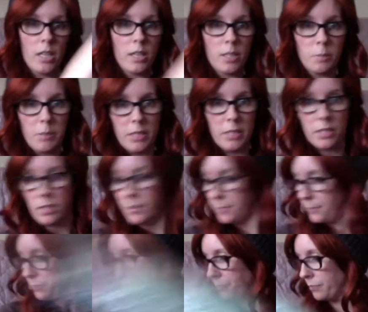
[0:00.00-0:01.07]
this piece.
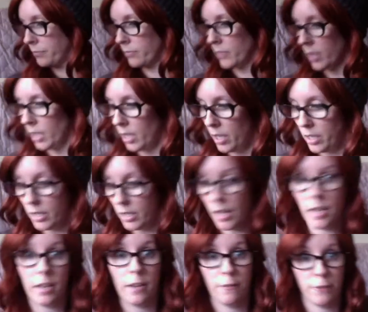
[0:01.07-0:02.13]
Now
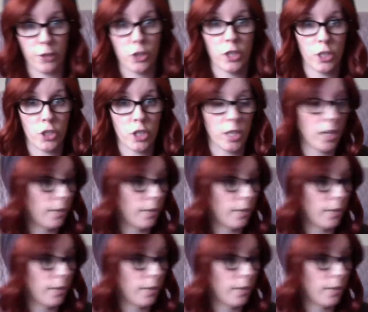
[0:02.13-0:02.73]
that I figured this shit out.